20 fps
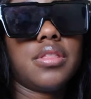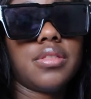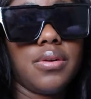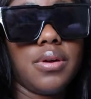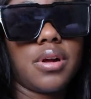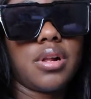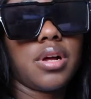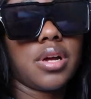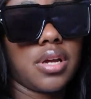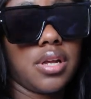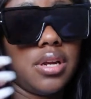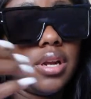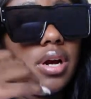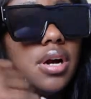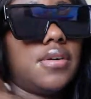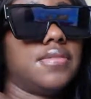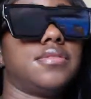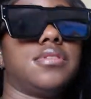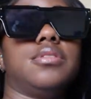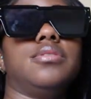3 o'clock in the
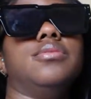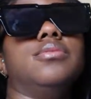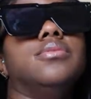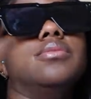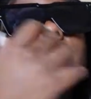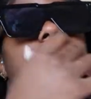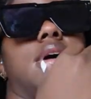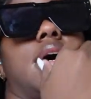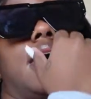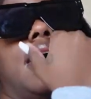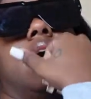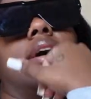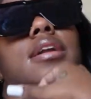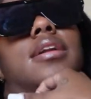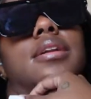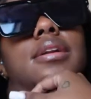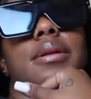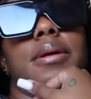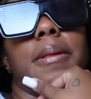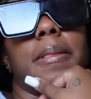afternoon
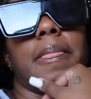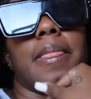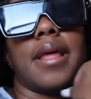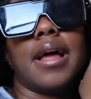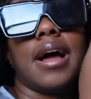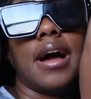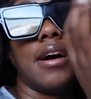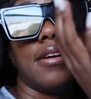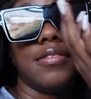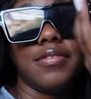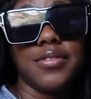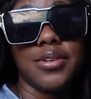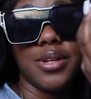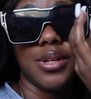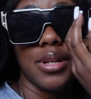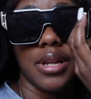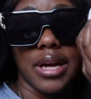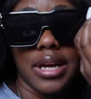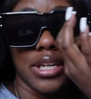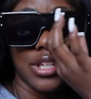and I
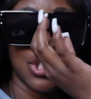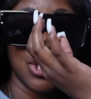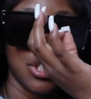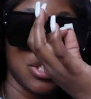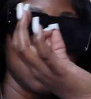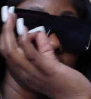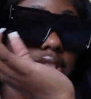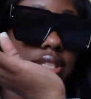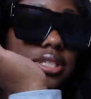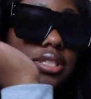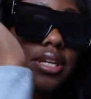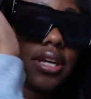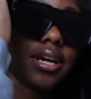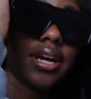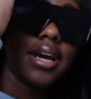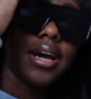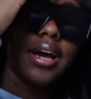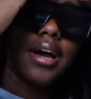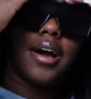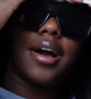feel like shit.
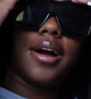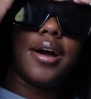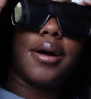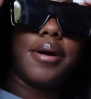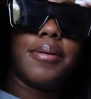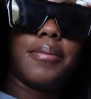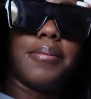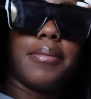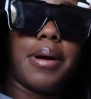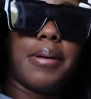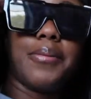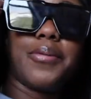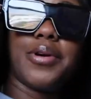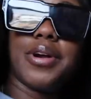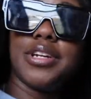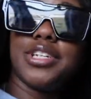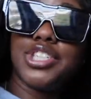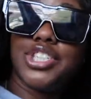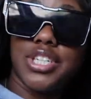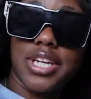I'm
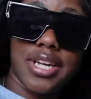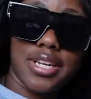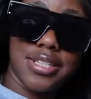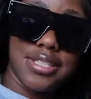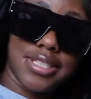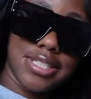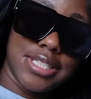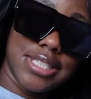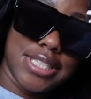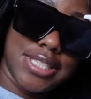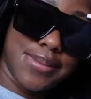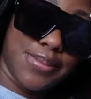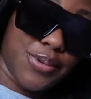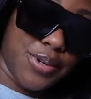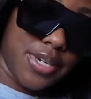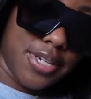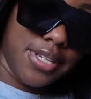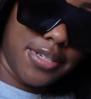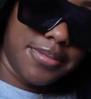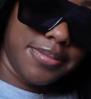wearing shades this
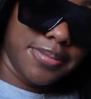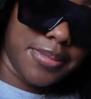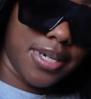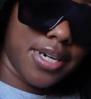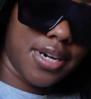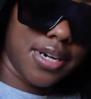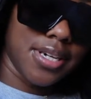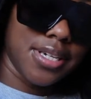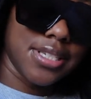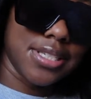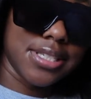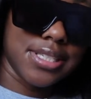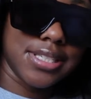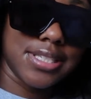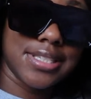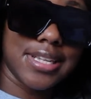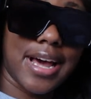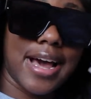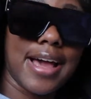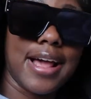morning
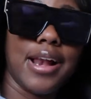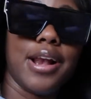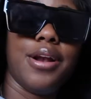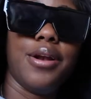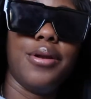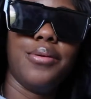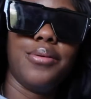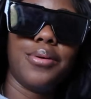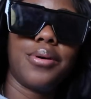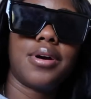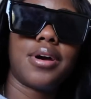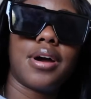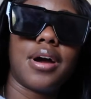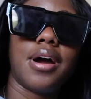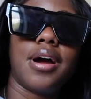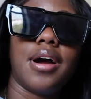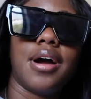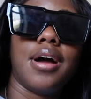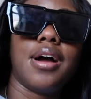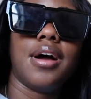because I look
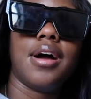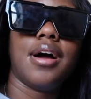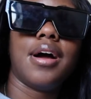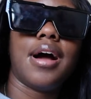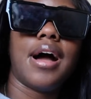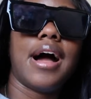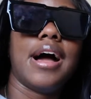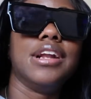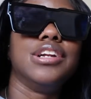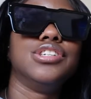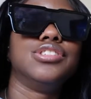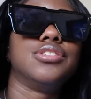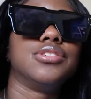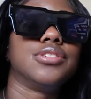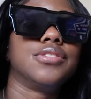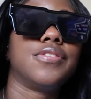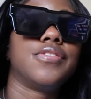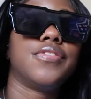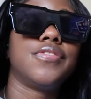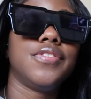and
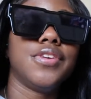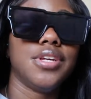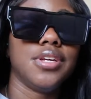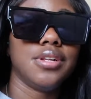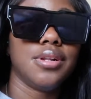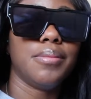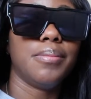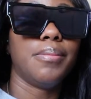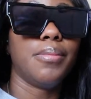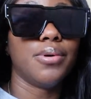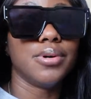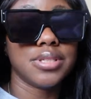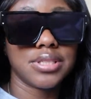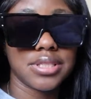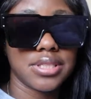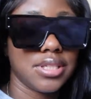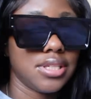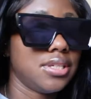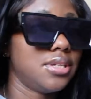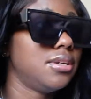just feel
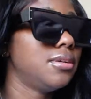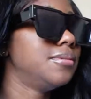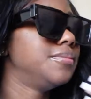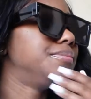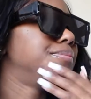busted.